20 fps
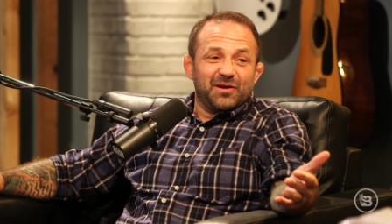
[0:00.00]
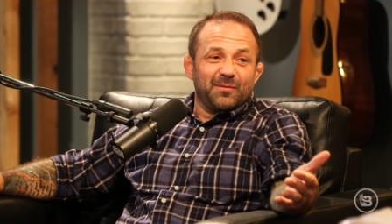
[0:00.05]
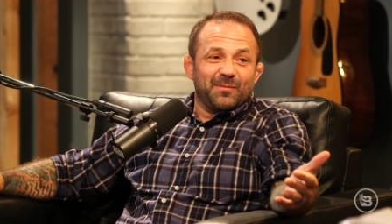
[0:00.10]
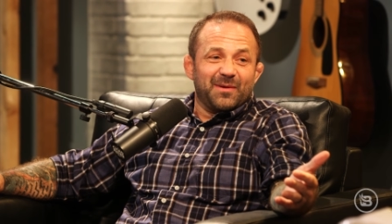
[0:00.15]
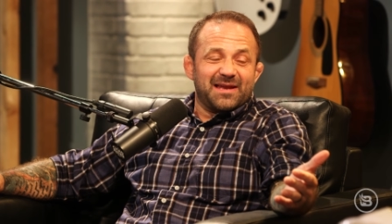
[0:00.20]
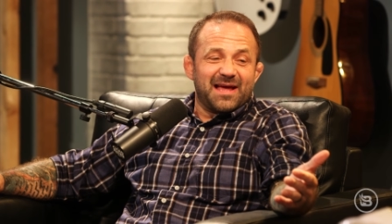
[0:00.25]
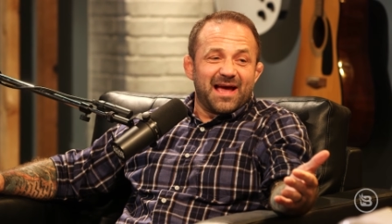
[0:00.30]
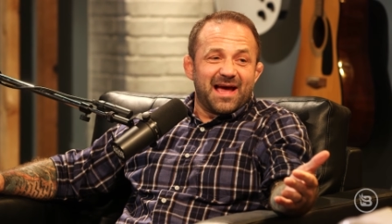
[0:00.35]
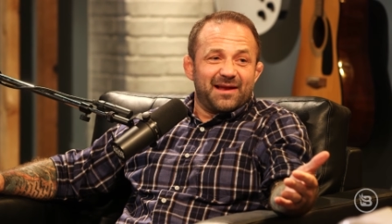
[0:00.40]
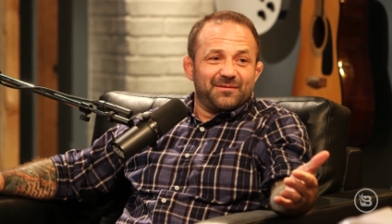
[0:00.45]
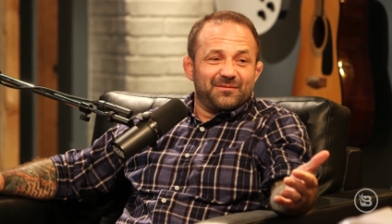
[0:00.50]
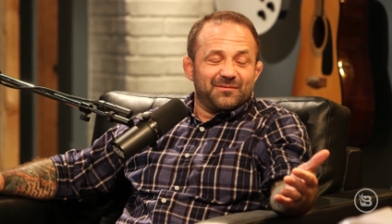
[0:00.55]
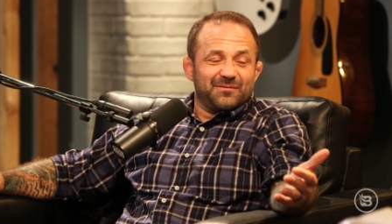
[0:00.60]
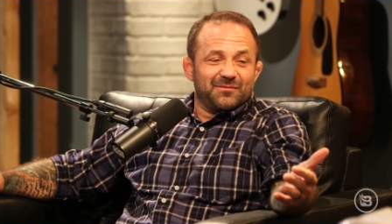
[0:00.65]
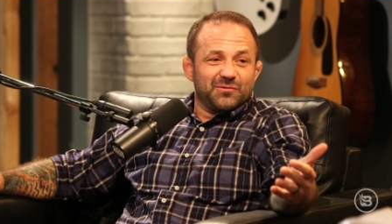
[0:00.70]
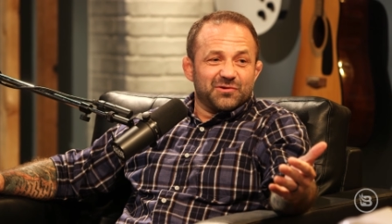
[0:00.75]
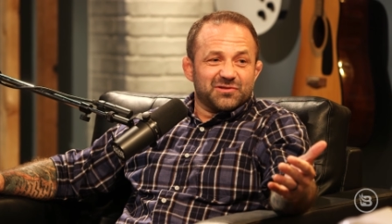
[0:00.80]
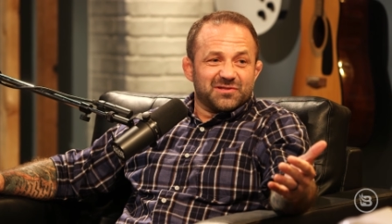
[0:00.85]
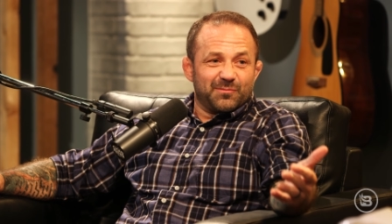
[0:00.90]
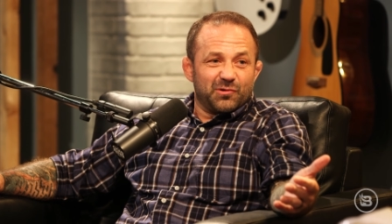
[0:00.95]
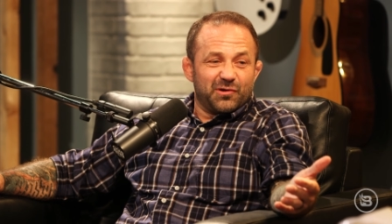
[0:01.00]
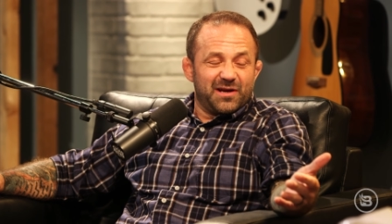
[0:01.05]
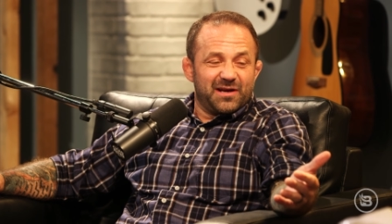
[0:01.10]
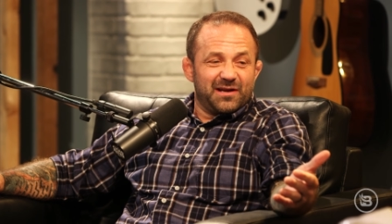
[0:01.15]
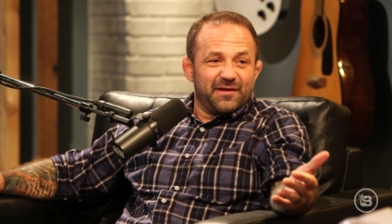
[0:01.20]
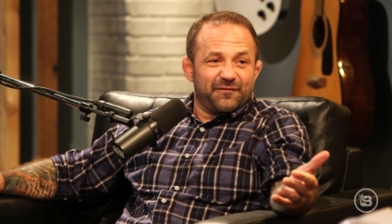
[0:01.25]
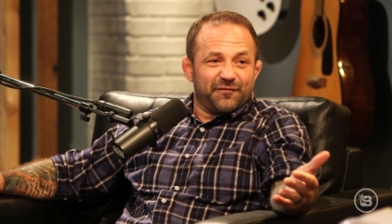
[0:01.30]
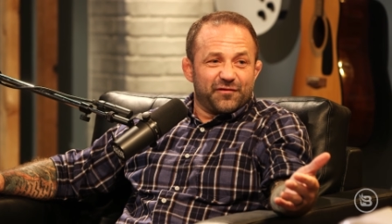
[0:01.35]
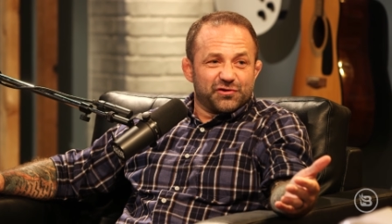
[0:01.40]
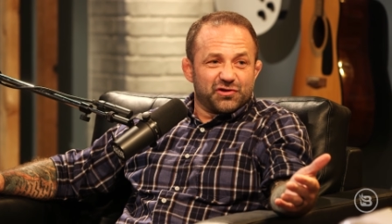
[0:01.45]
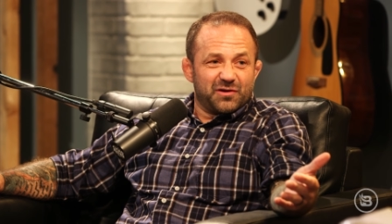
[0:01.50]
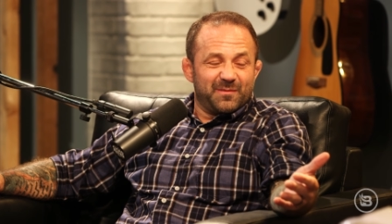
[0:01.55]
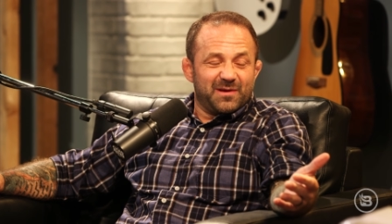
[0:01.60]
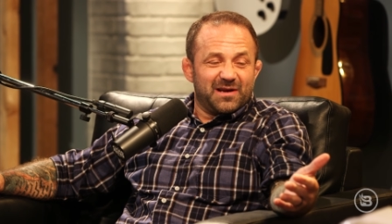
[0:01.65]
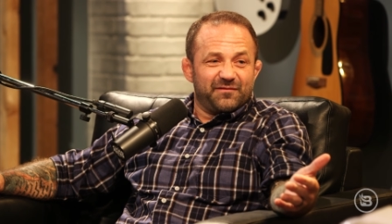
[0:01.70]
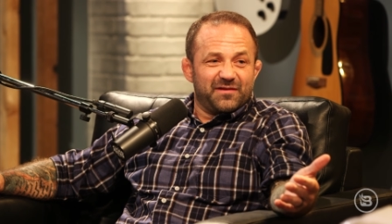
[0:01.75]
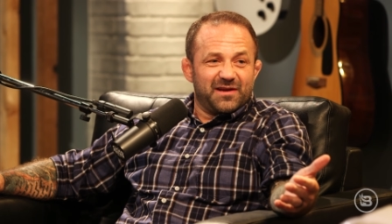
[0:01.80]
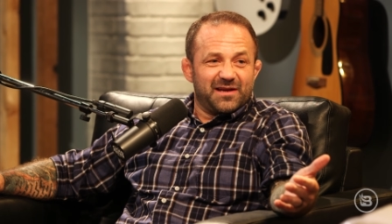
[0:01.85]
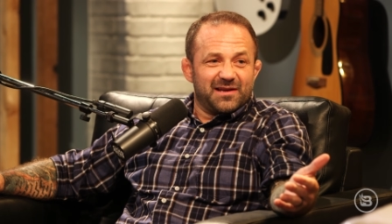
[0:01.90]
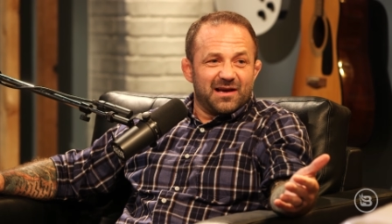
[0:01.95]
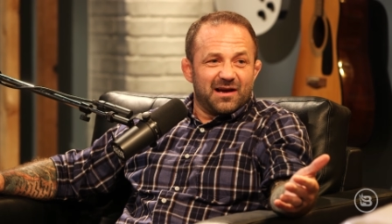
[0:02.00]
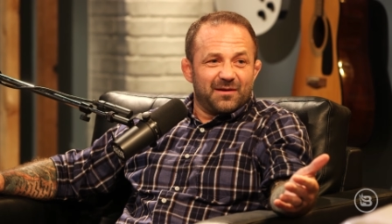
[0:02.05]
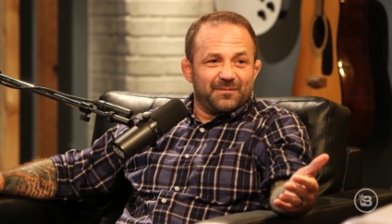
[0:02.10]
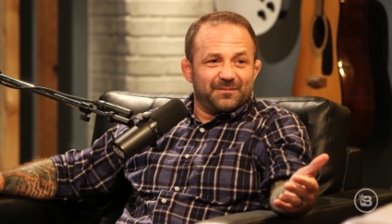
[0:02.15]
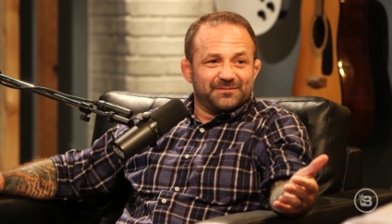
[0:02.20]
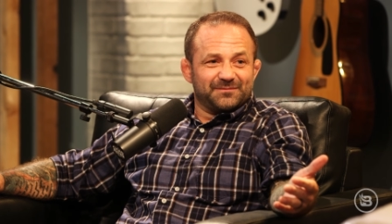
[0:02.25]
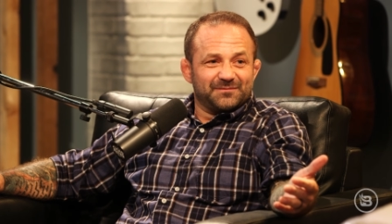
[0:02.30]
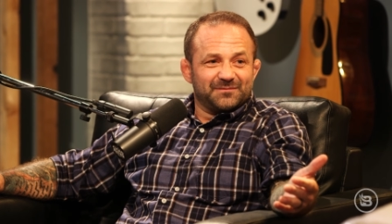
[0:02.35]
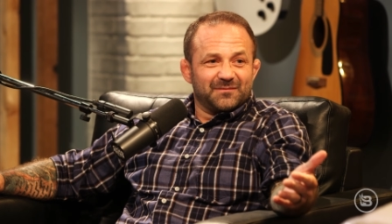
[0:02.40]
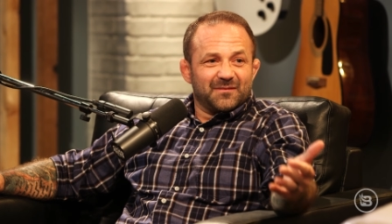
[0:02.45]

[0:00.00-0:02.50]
You know, my dad was a Marine infantryman in Vietnam.